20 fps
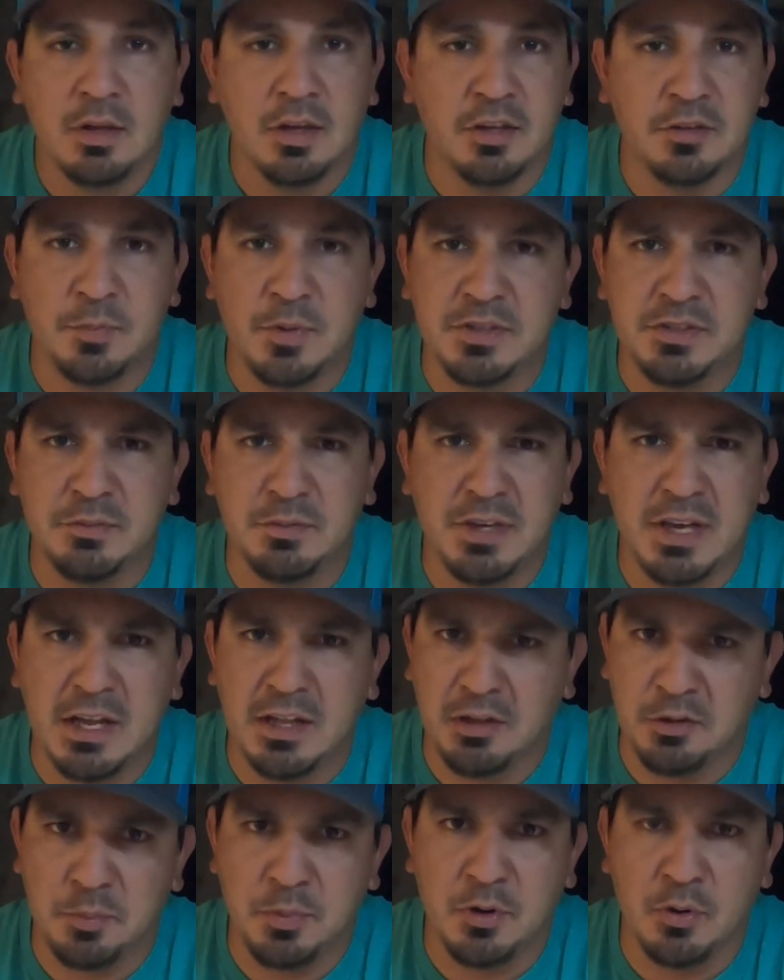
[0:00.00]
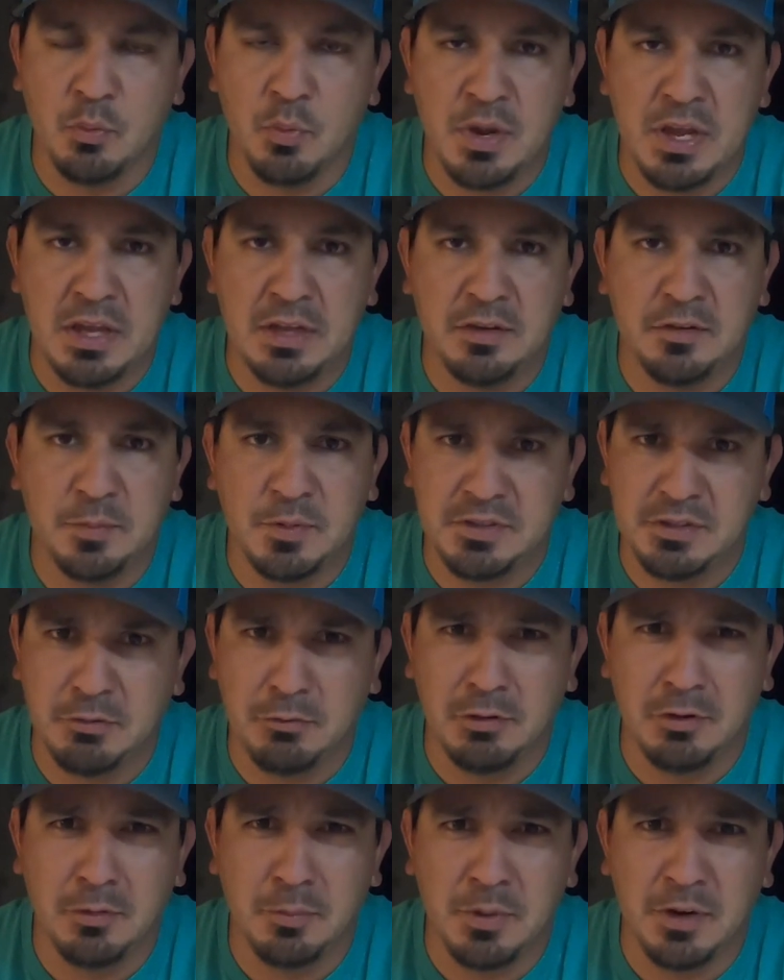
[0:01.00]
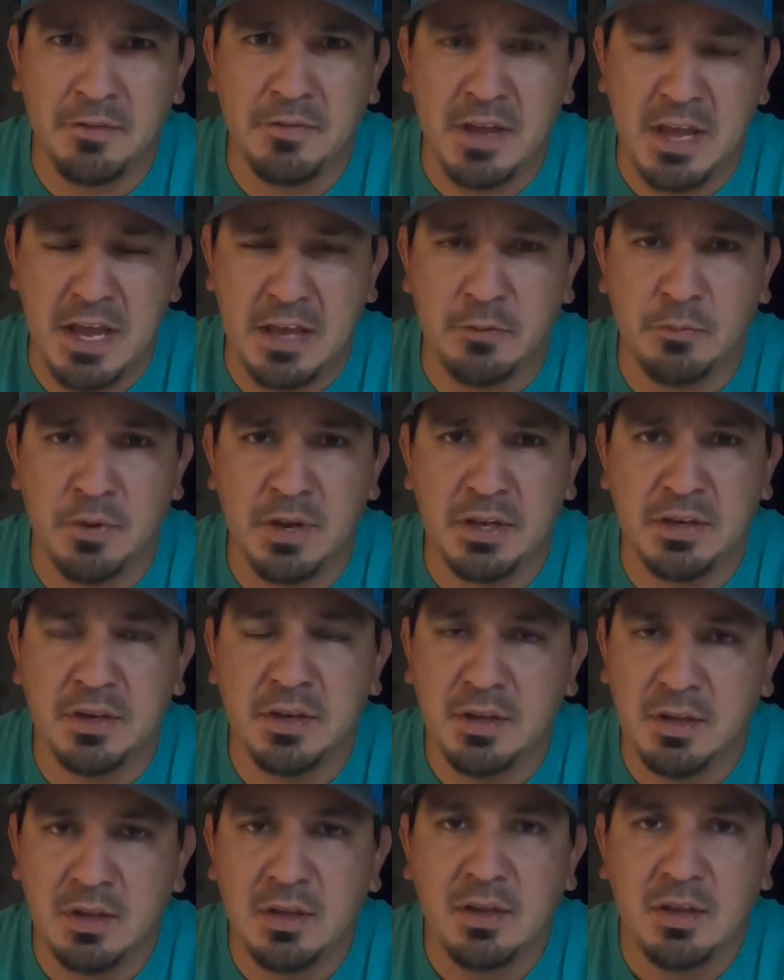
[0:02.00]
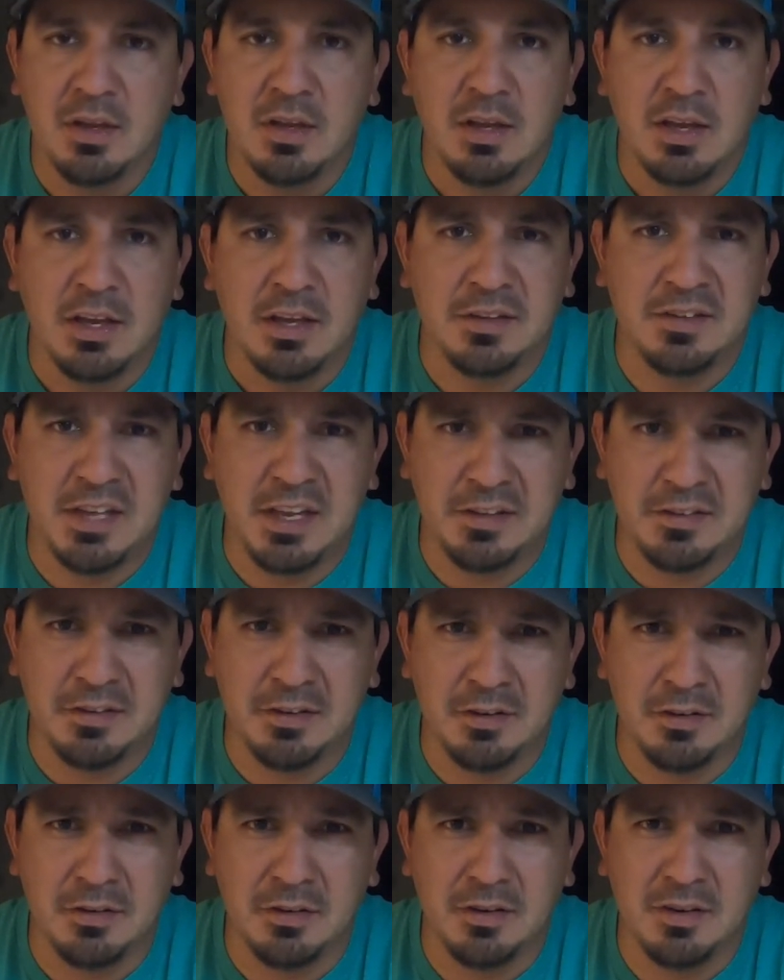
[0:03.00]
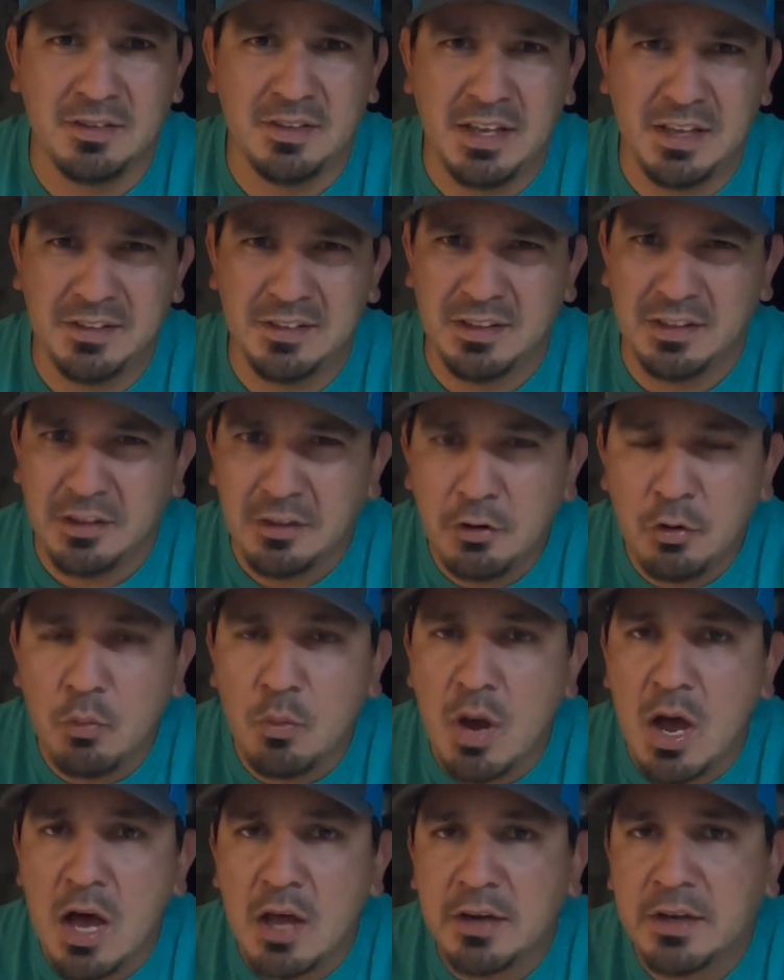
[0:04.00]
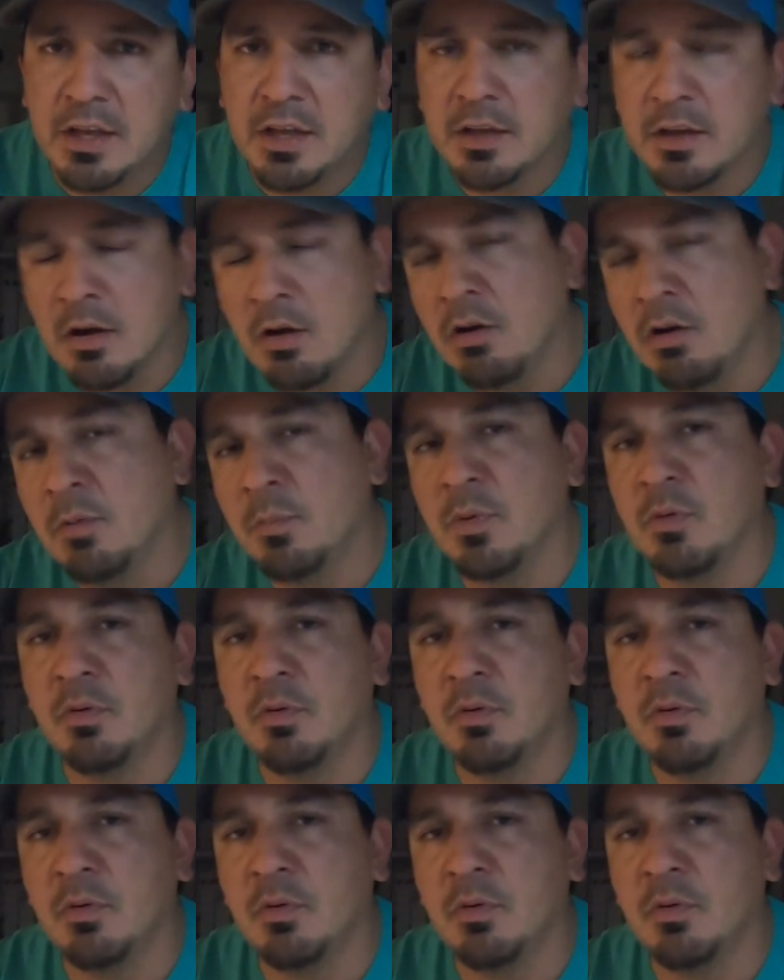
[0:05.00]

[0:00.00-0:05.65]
And especially when you got a little bit of wind, especially a little bit of a headwind, it takes a little while to get going.